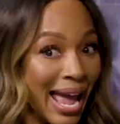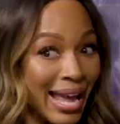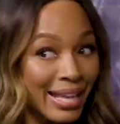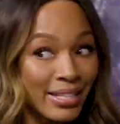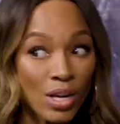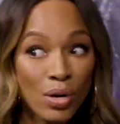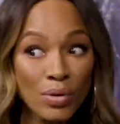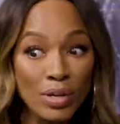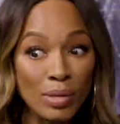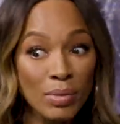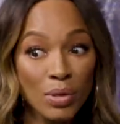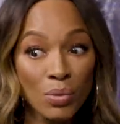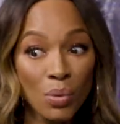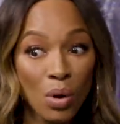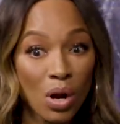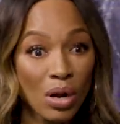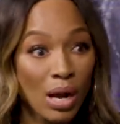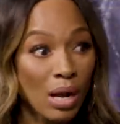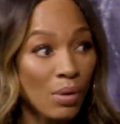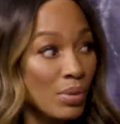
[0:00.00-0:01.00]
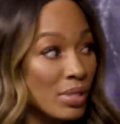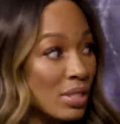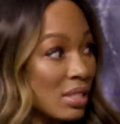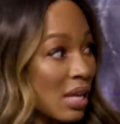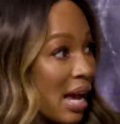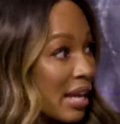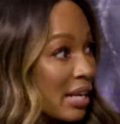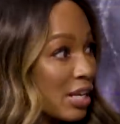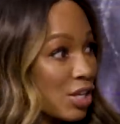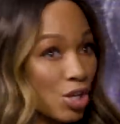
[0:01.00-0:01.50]
And don't get me wrong, I
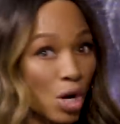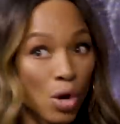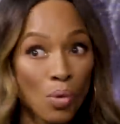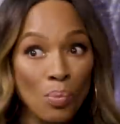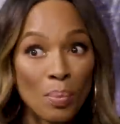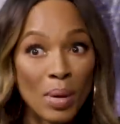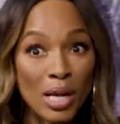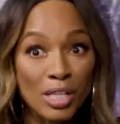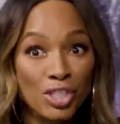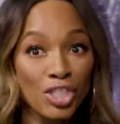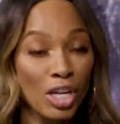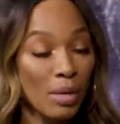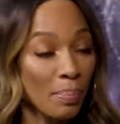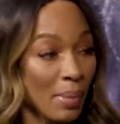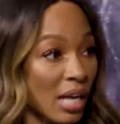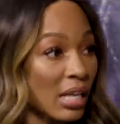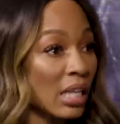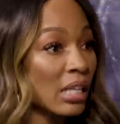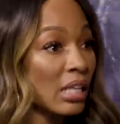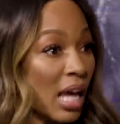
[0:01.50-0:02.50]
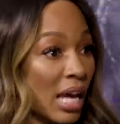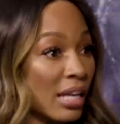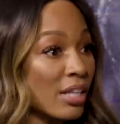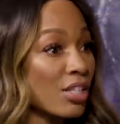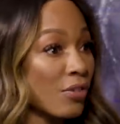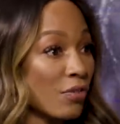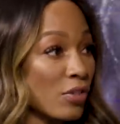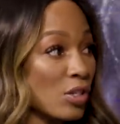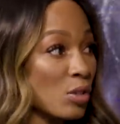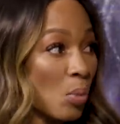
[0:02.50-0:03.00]
wasn't. I didn't know much about a lot
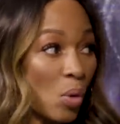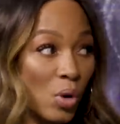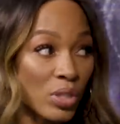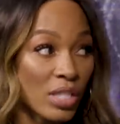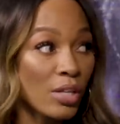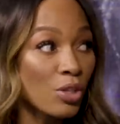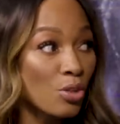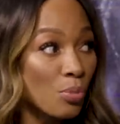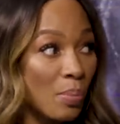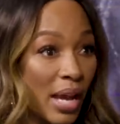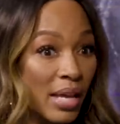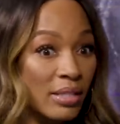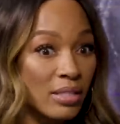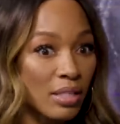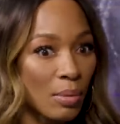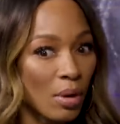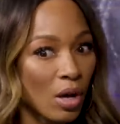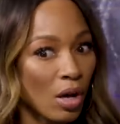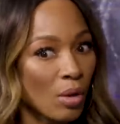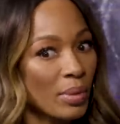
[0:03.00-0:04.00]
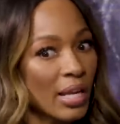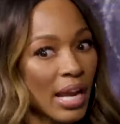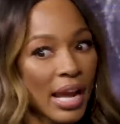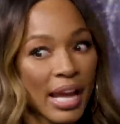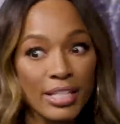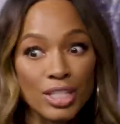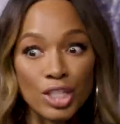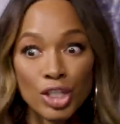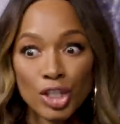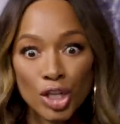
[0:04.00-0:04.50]
of different sports. I knew basketball, but I
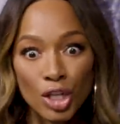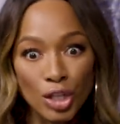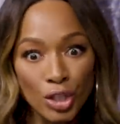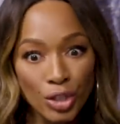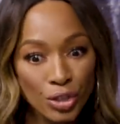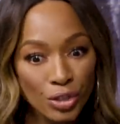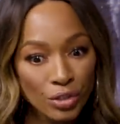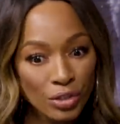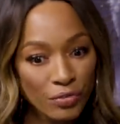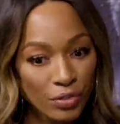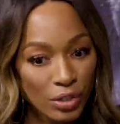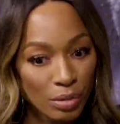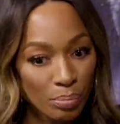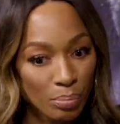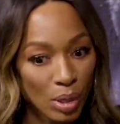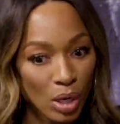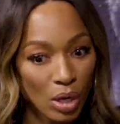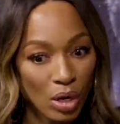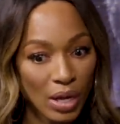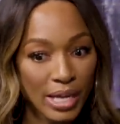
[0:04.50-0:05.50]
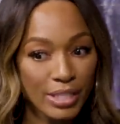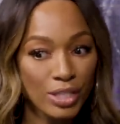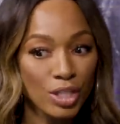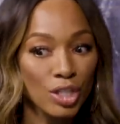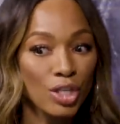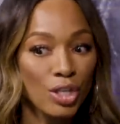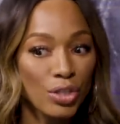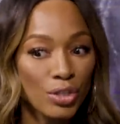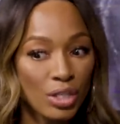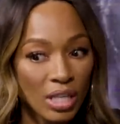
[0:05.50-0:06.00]
had to learn football. I had to
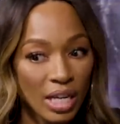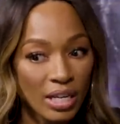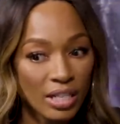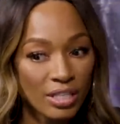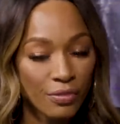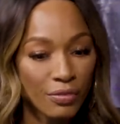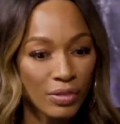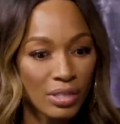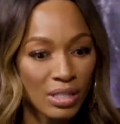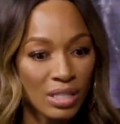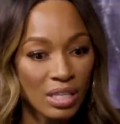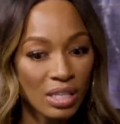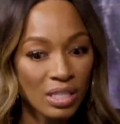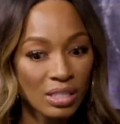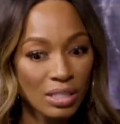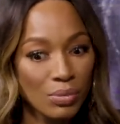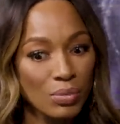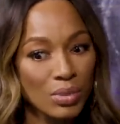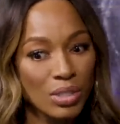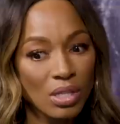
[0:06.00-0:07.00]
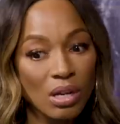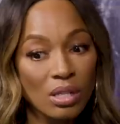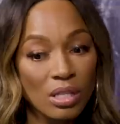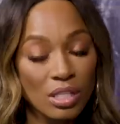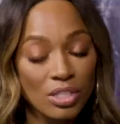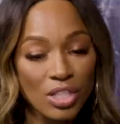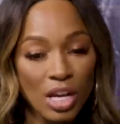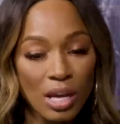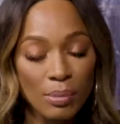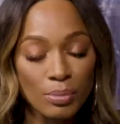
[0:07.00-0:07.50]
learn a lot of different things, and it was on
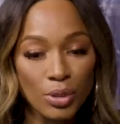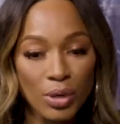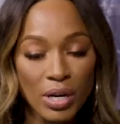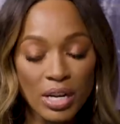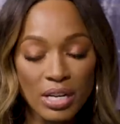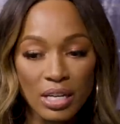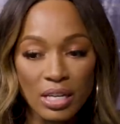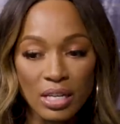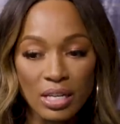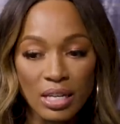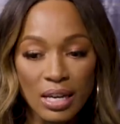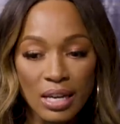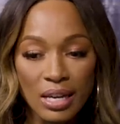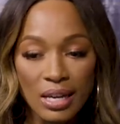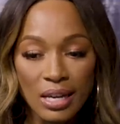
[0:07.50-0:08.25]
the job training.